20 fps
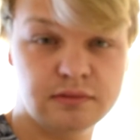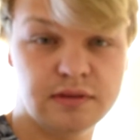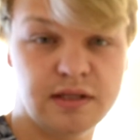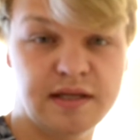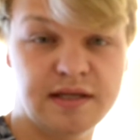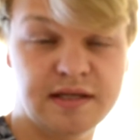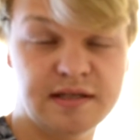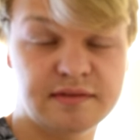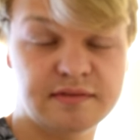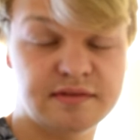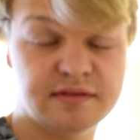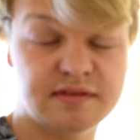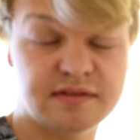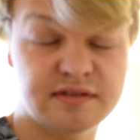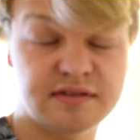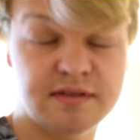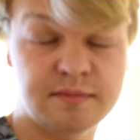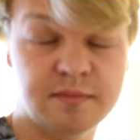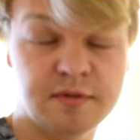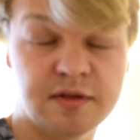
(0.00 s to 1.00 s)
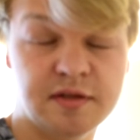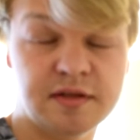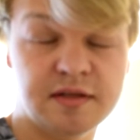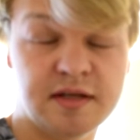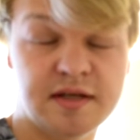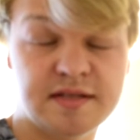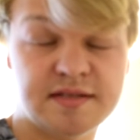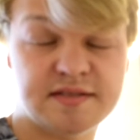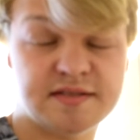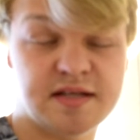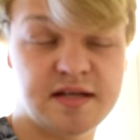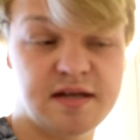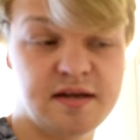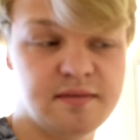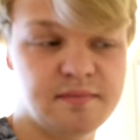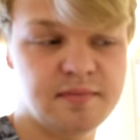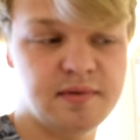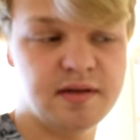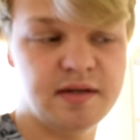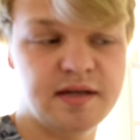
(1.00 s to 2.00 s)
I didn't sleep good last
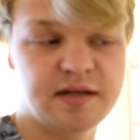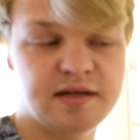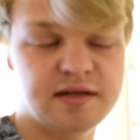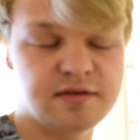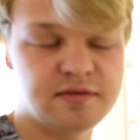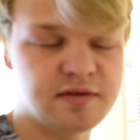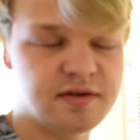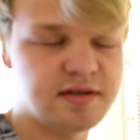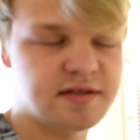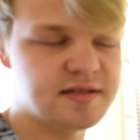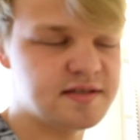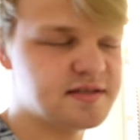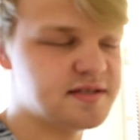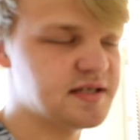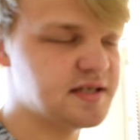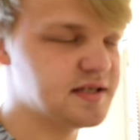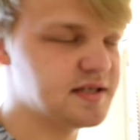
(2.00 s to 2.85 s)
night, but anyways,